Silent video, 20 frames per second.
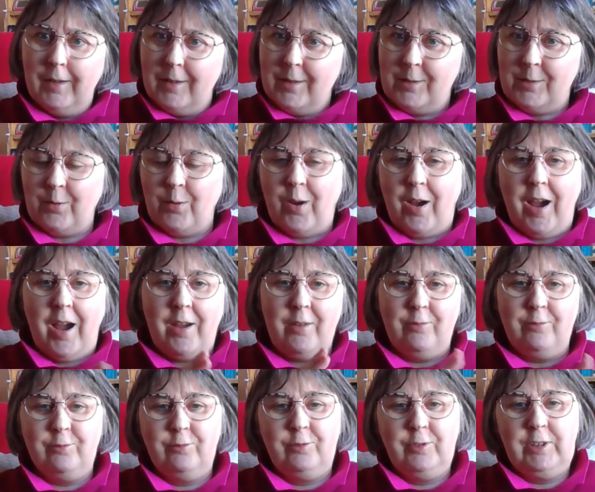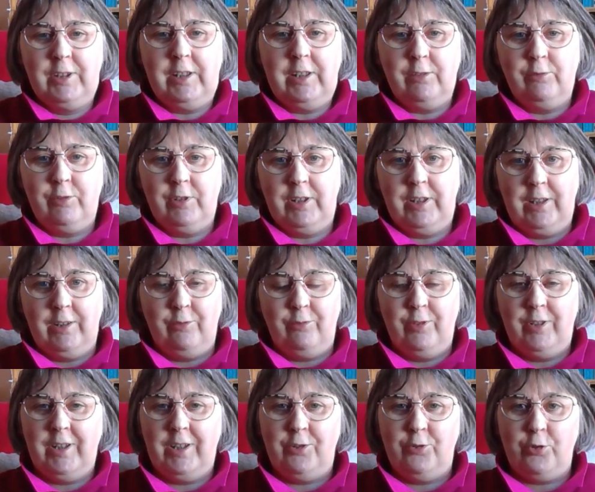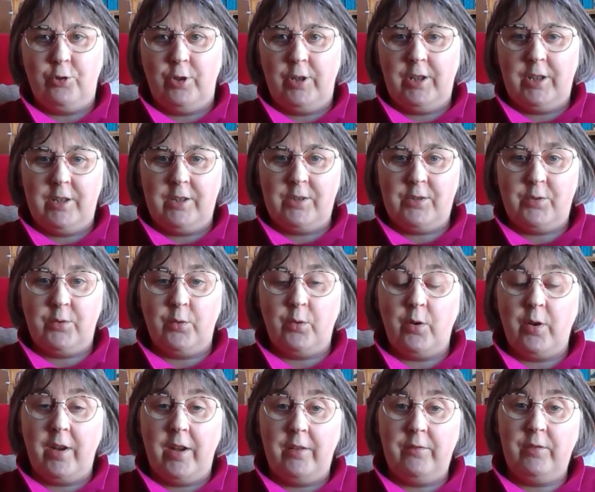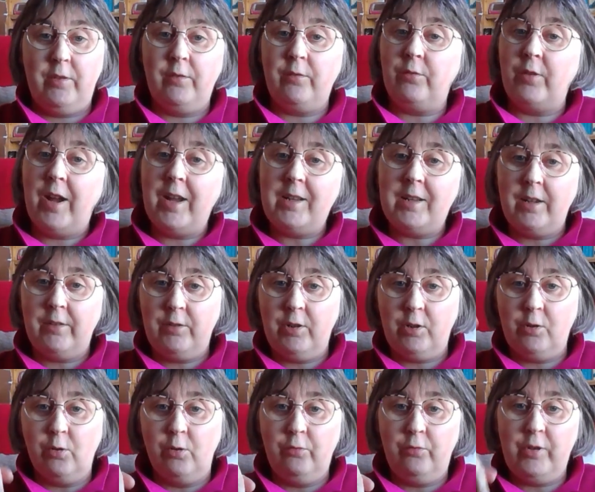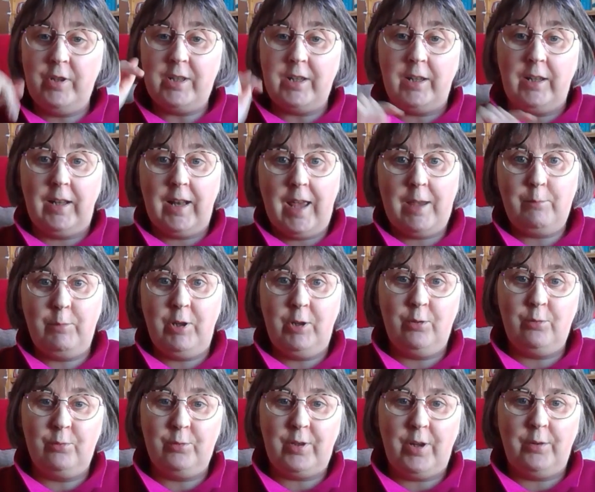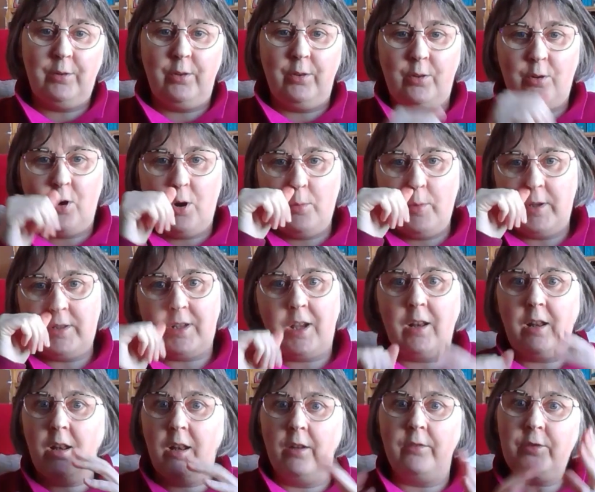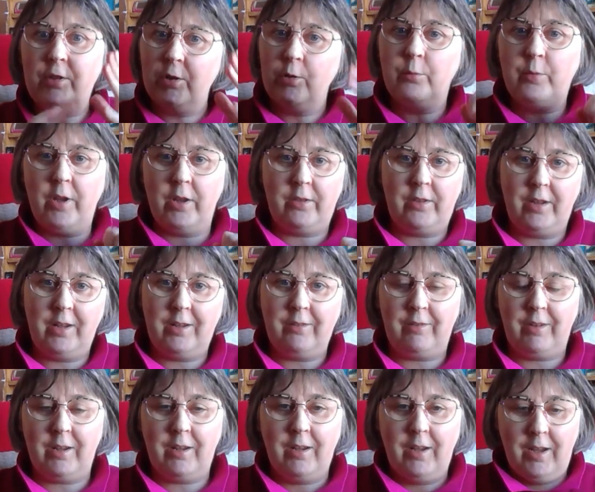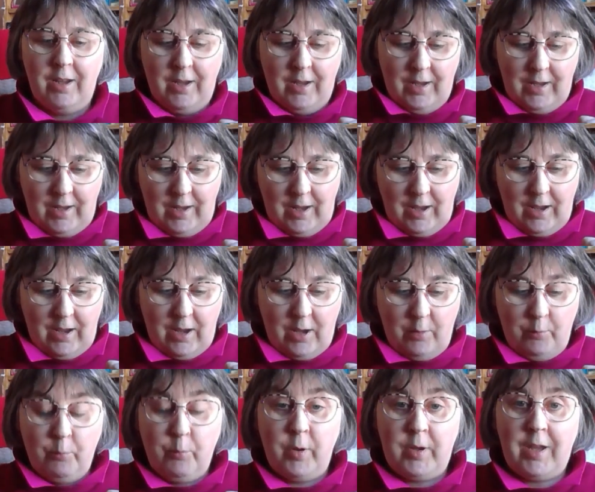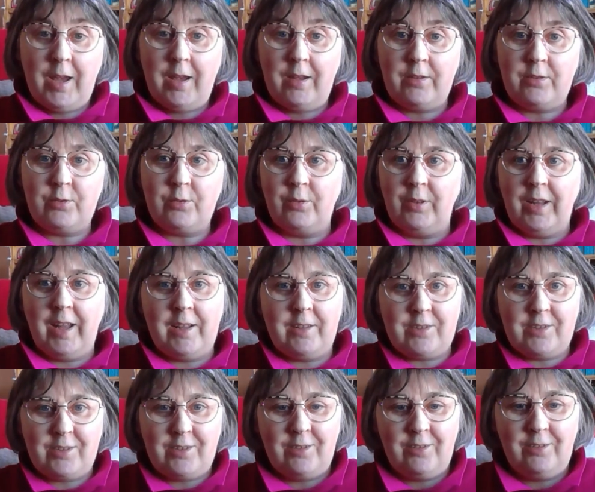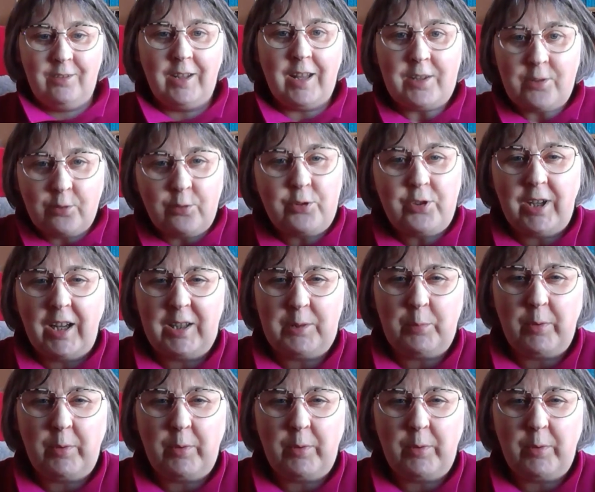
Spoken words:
So I really, really, really enjoyed it. So if you go and read it, let me know down in the comments. I'd love to know what you think of it. But yeah, so let's go chat